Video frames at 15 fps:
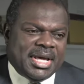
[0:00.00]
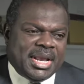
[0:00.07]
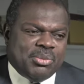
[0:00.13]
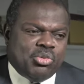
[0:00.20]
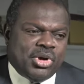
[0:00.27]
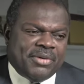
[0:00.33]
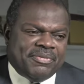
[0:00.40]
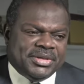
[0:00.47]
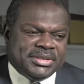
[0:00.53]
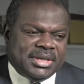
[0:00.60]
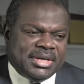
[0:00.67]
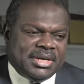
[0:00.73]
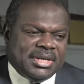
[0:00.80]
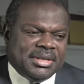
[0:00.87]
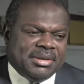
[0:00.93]
and more
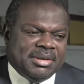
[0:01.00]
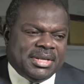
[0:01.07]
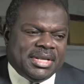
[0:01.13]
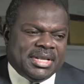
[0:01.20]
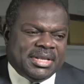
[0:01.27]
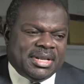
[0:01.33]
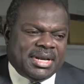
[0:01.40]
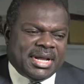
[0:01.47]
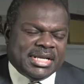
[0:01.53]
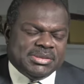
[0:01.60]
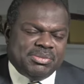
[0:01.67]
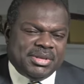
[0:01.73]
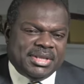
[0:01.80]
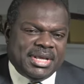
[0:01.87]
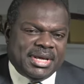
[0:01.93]
efficiently than has
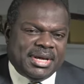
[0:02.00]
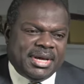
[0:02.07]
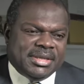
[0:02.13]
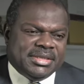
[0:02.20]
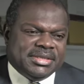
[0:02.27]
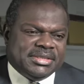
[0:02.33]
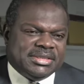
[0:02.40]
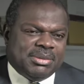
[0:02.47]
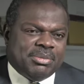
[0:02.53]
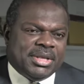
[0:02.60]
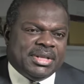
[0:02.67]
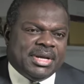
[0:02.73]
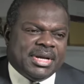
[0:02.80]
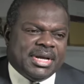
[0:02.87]
been the case in some other